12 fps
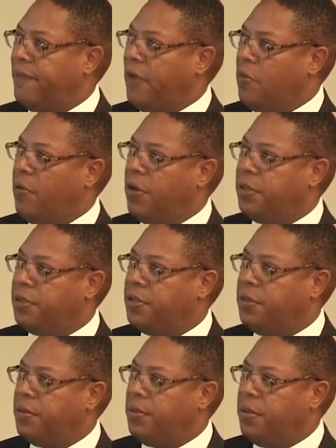if I want
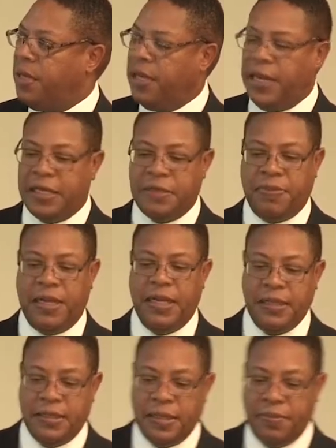to
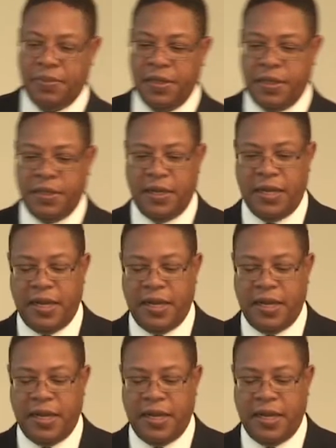explain something,